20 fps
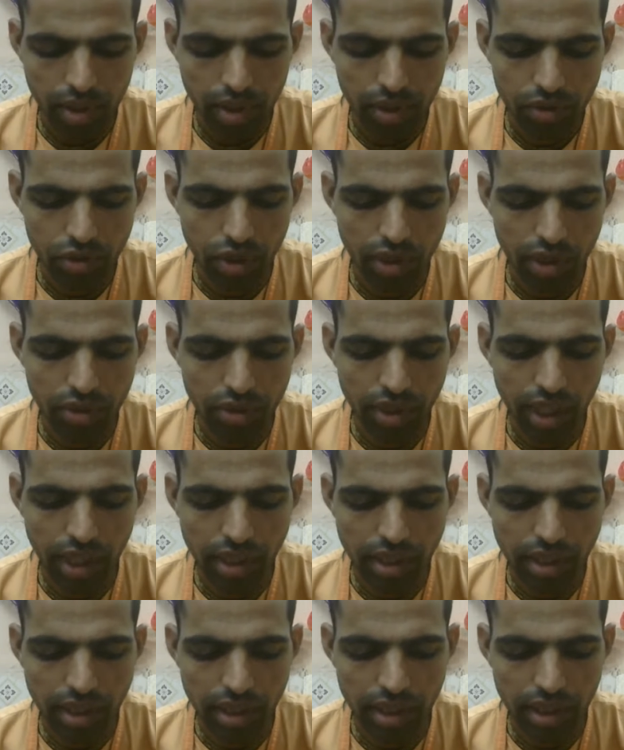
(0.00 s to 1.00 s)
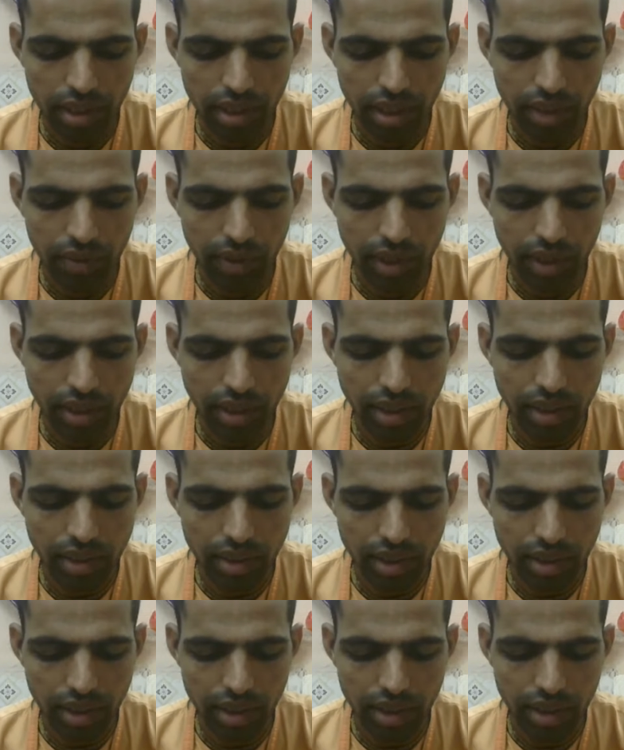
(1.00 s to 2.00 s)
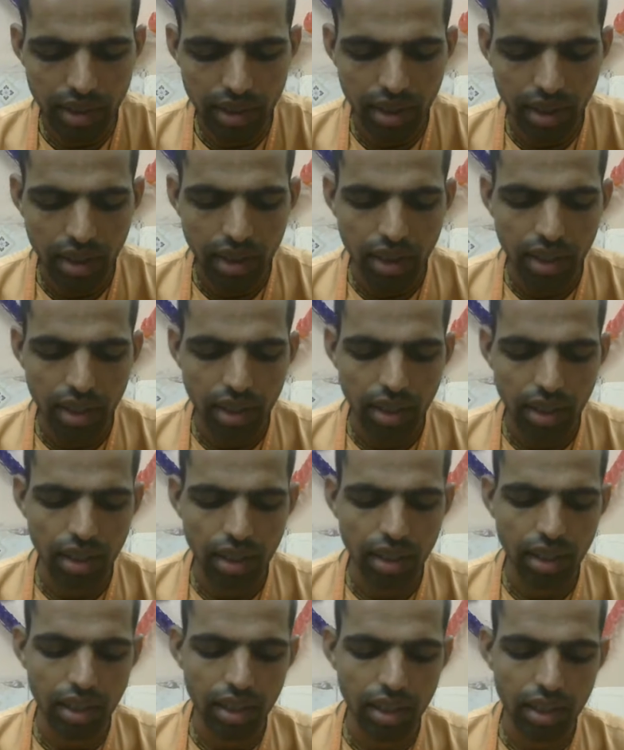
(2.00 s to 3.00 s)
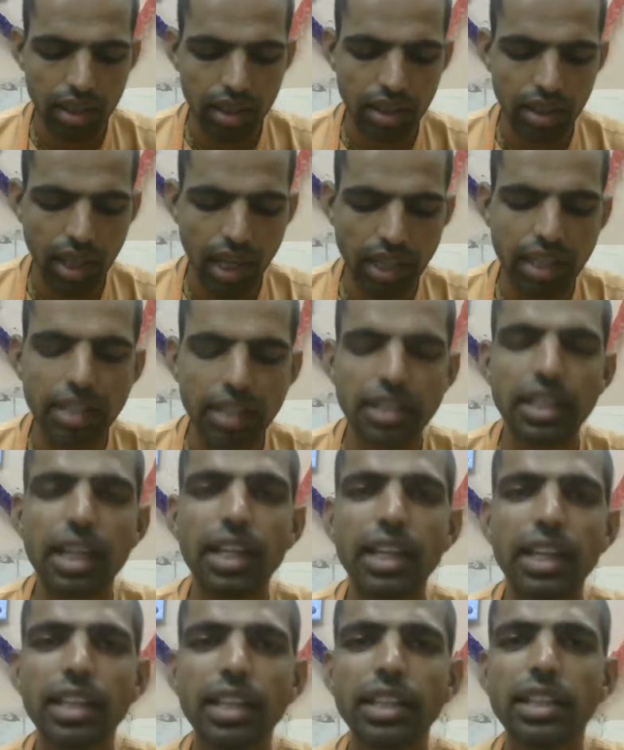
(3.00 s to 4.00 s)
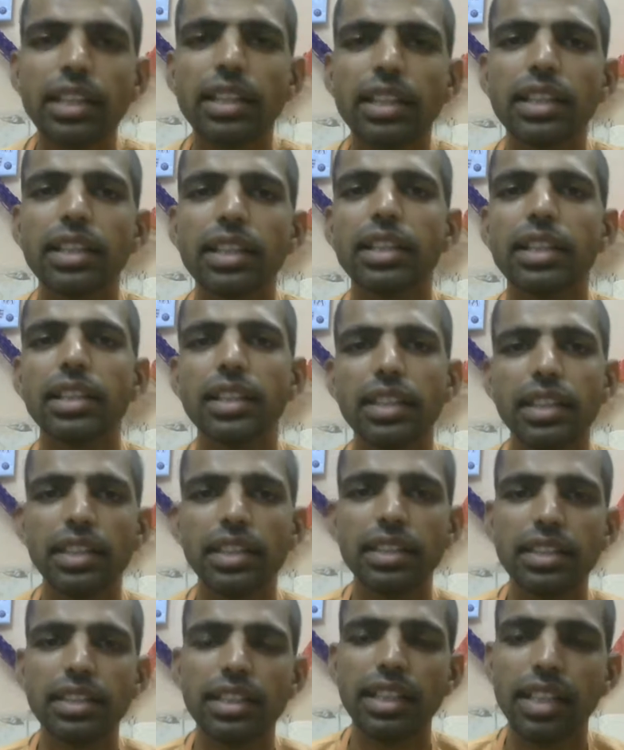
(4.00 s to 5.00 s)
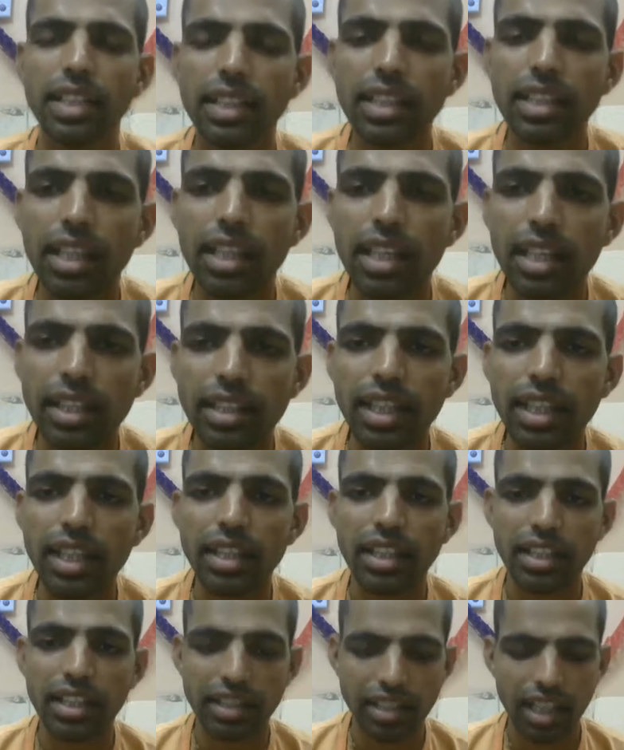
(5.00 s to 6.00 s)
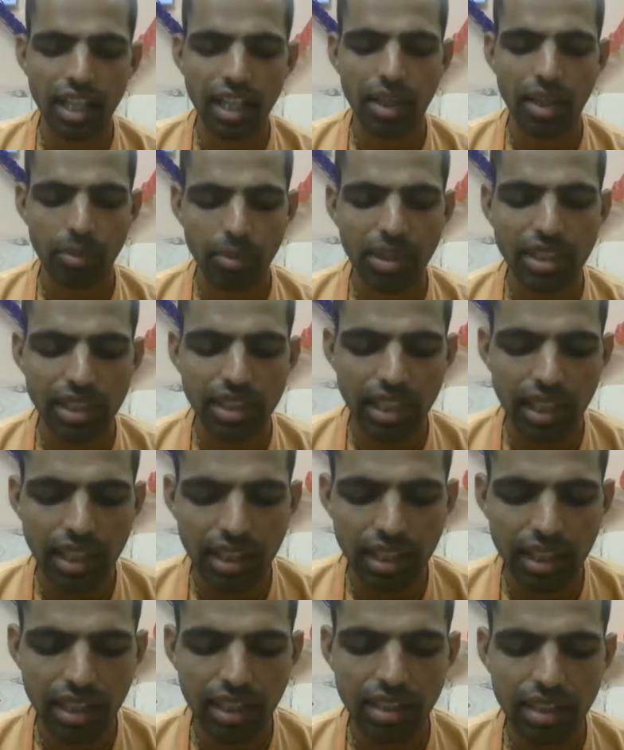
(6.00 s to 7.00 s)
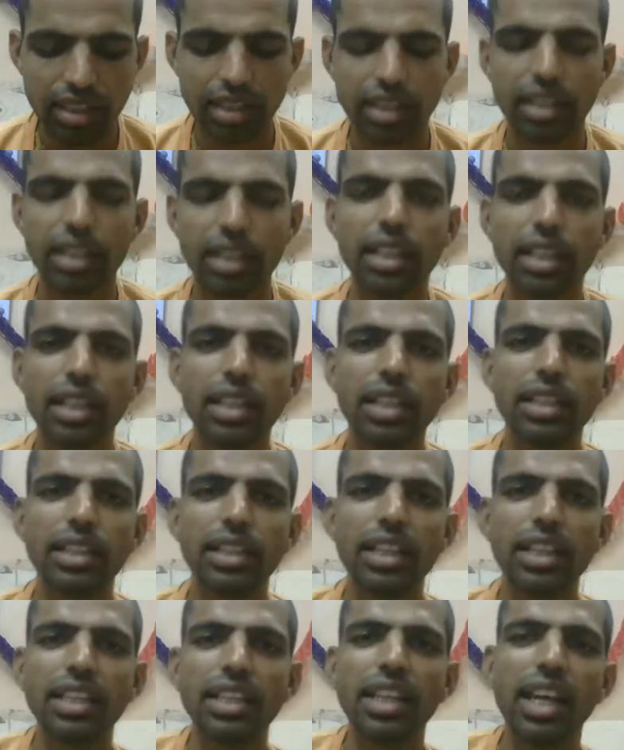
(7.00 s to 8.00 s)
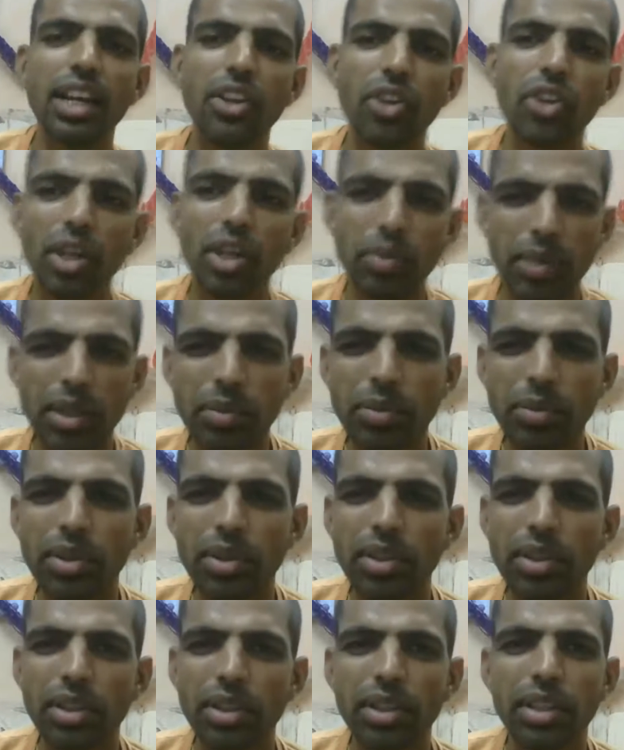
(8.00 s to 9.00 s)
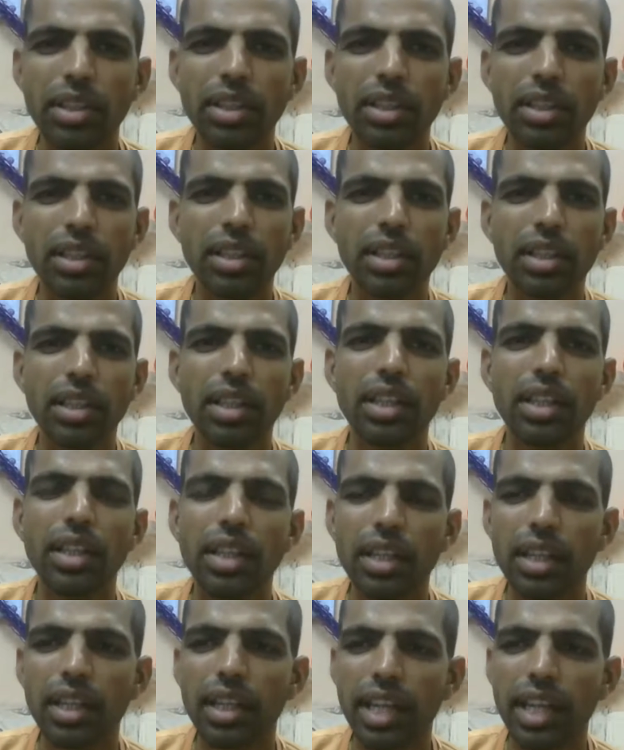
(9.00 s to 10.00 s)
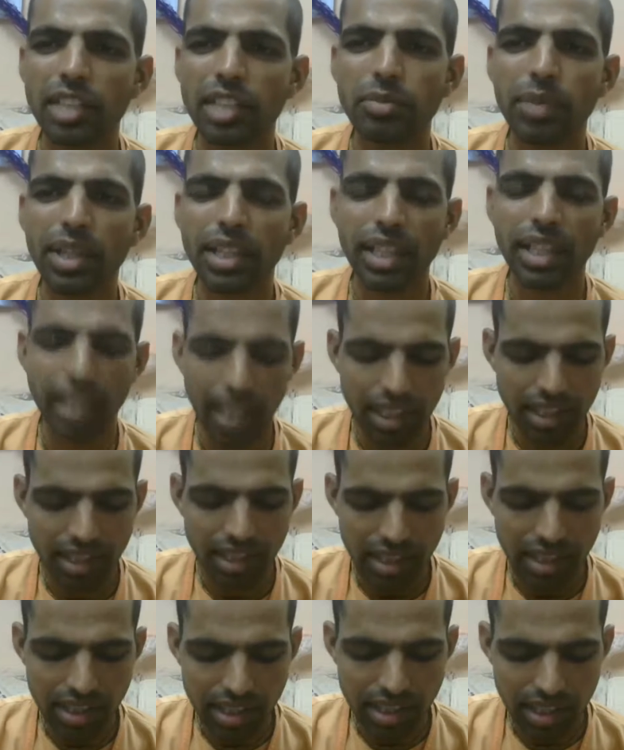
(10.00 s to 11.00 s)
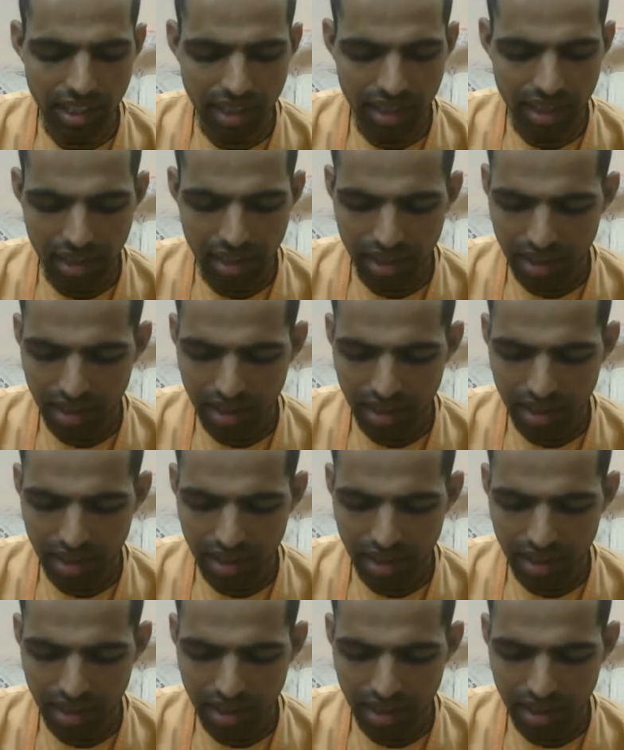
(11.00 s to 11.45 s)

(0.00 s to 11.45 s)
So Arjuna is giving this understanding this thing that Krishna may say this that they are not fit for respecting as a teacher